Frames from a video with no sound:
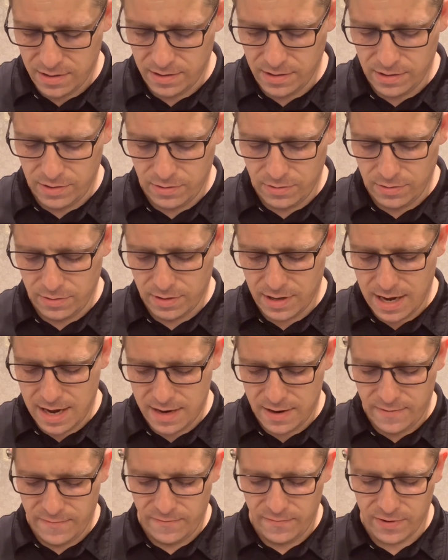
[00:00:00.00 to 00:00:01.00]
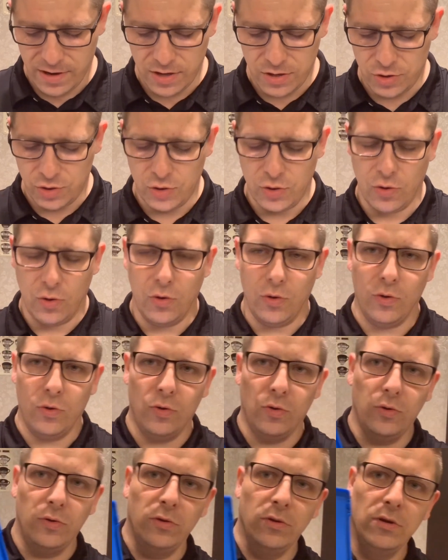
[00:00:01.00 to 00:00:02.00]
little kind of
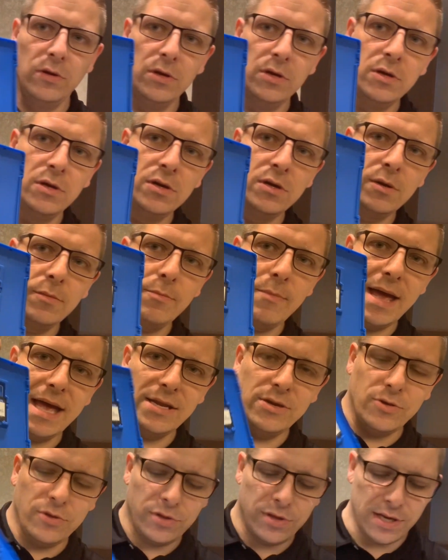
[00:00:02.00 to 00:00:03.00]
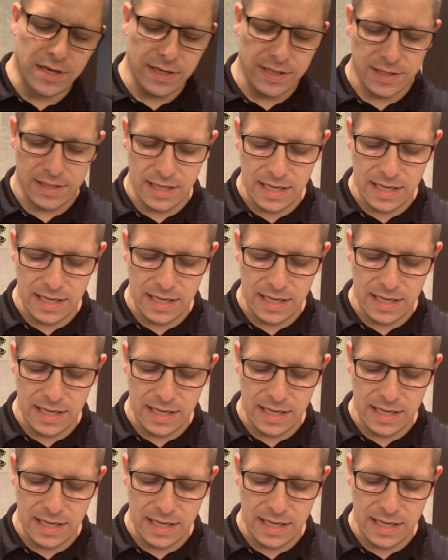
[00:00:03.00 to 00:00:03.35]
control manual things.